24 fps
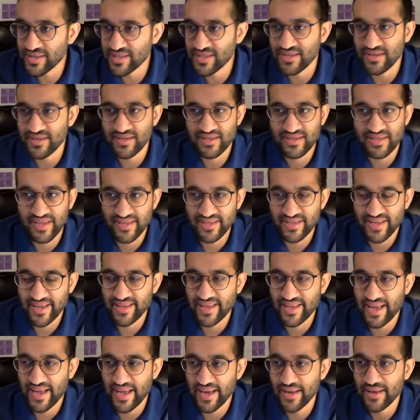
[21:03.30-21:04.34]
things like
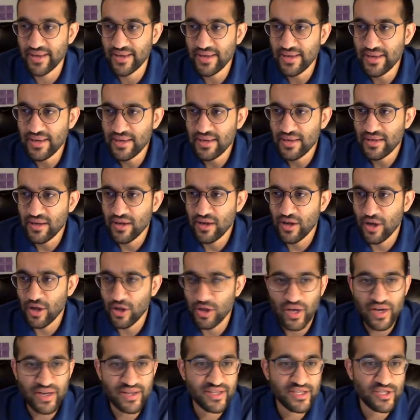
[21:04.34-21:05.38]
that. A lot of
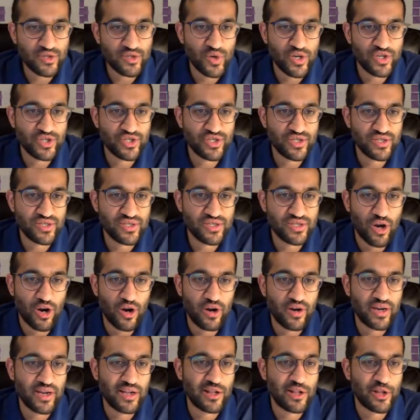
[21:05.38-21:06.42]
these questions aren't
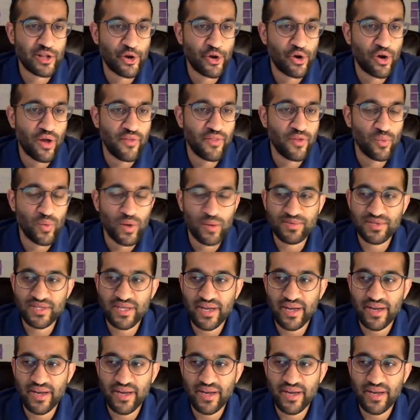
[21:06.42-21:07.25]
clear on the website,